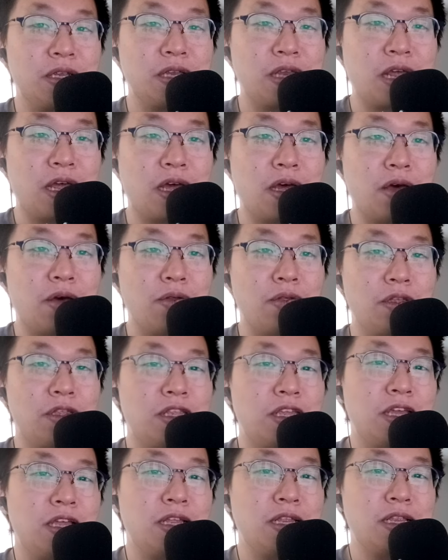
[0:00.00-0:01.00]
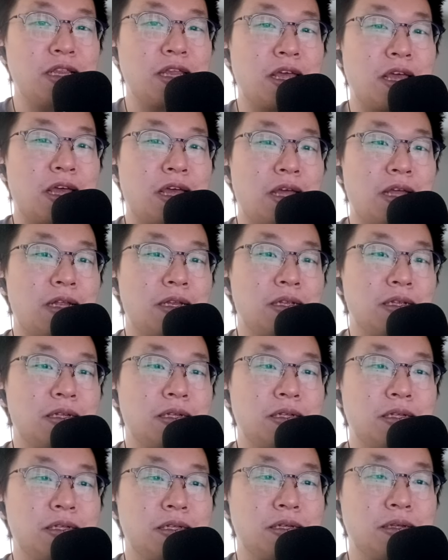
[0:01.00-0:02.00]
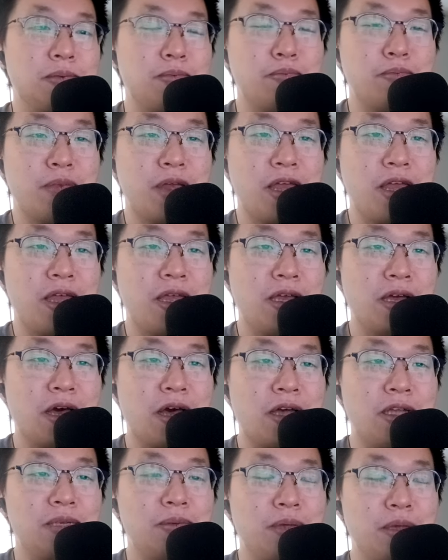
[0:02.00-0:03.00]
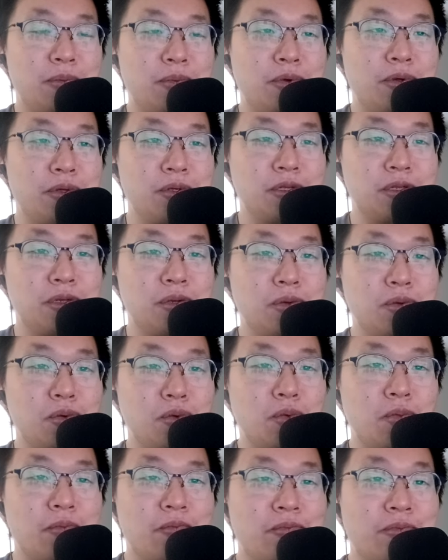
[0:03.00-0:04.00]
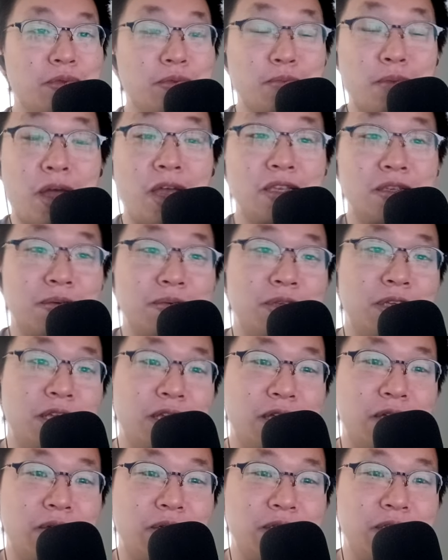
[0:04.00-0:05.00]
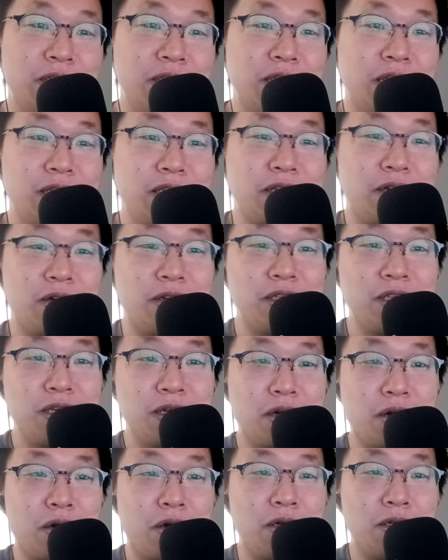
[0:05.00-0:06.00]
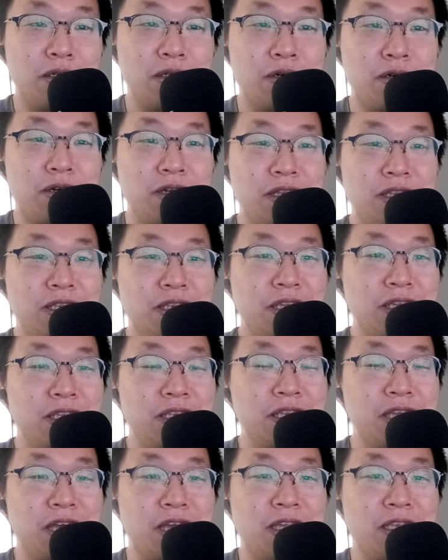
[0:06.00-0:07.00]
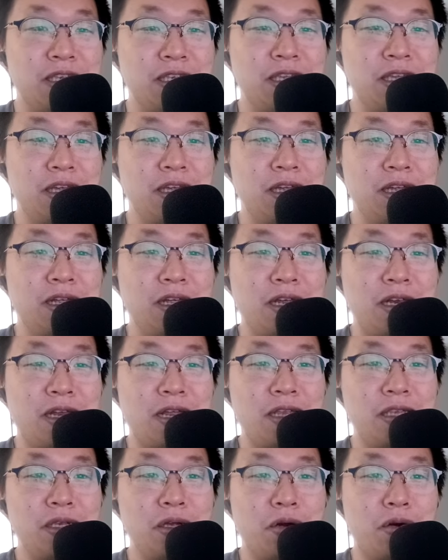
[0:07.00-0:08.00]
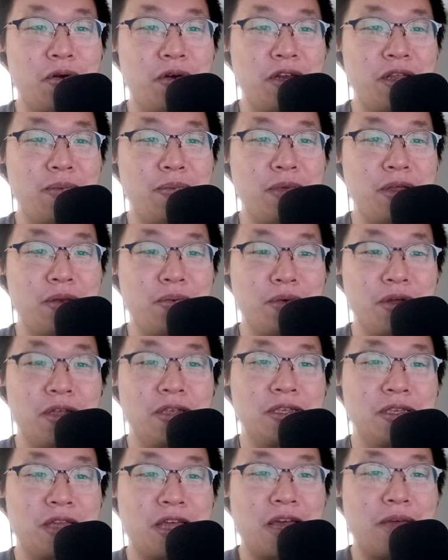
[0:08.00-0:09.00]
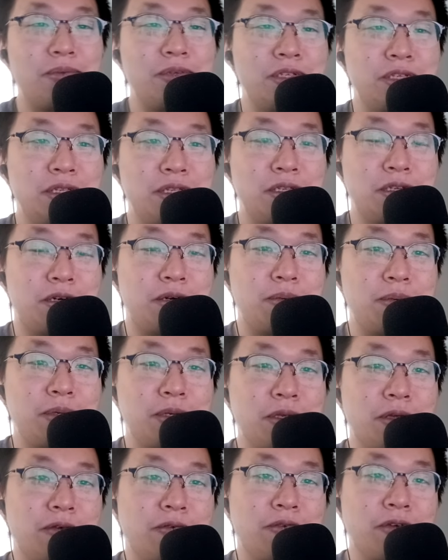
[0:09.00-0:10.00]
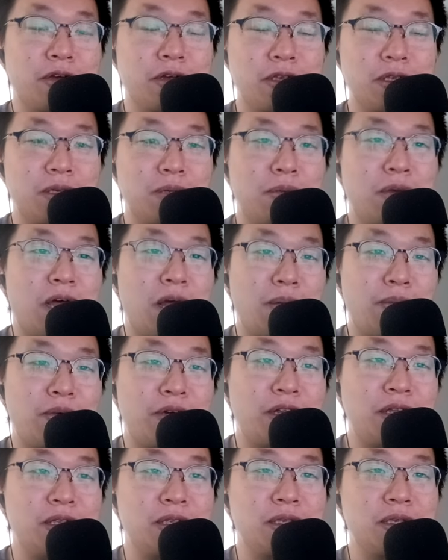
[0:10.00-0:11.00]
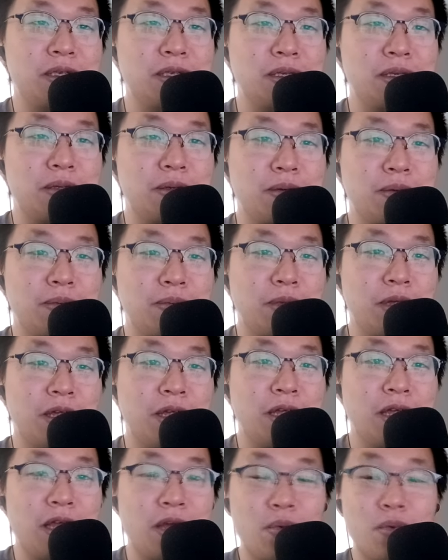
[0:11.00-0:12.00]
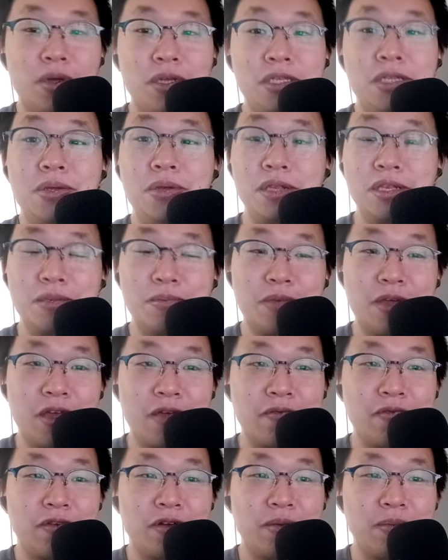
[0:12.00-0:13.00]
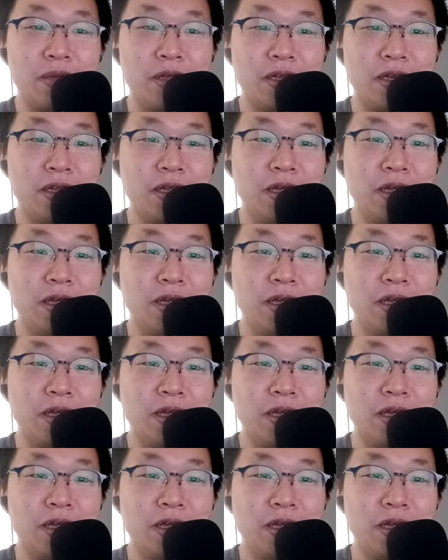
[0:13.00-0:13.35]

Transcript: Now, the thing that may cause people to buy something else is that there's the R36S, and that's already been well established in terms of custom operating system and what to expect from it.